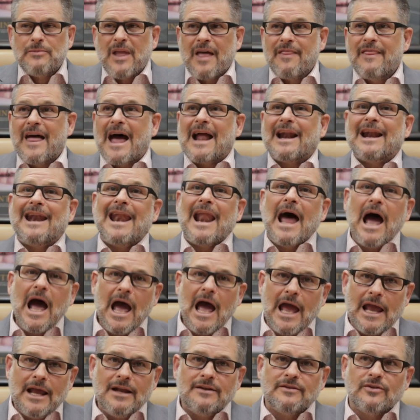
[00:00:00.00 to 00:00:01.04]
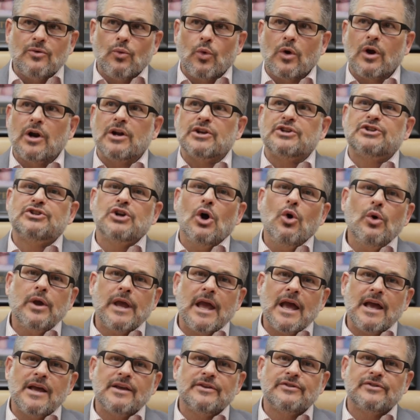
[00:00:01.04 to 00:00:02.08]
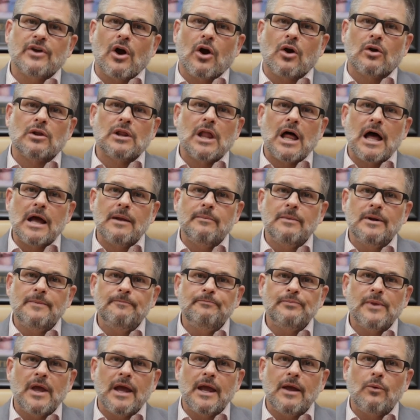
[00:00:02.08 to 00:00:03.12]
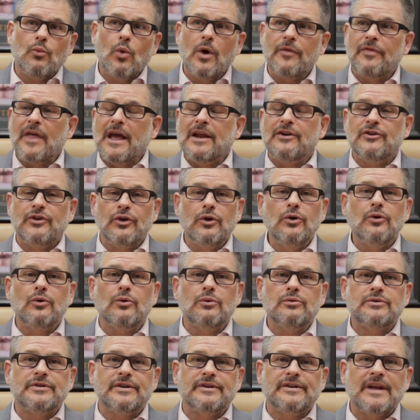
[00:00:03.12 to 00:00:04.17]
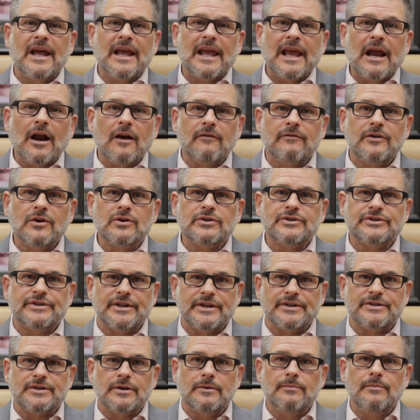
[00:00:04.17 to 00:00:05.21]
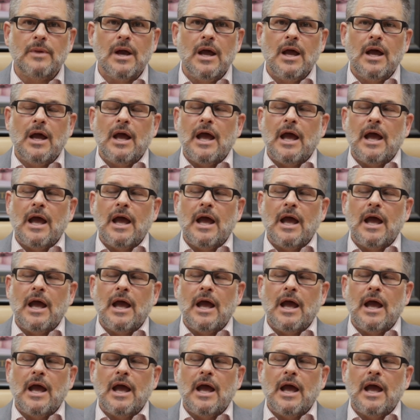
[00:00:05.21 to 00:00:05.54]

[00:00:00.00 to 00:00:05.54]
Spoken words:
That night, we're going to showcase our linemen and what they do to take care of your system